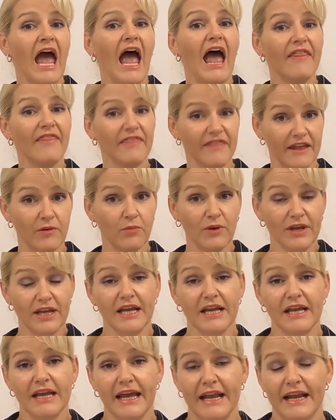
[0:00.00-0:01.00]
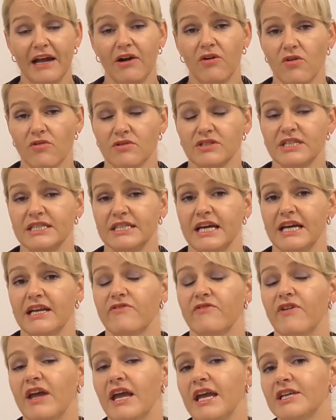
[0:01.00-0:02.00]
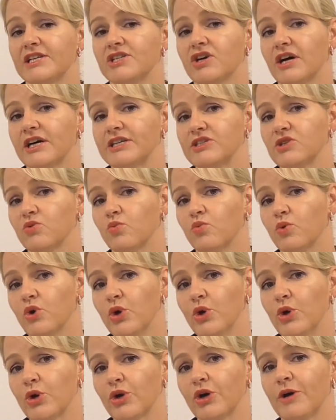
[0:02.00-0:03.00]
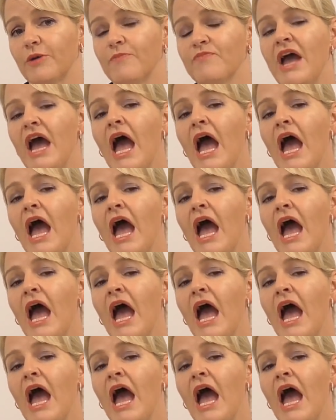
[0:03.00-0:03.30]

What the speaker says: and then we can get our oxidative hair dye to work.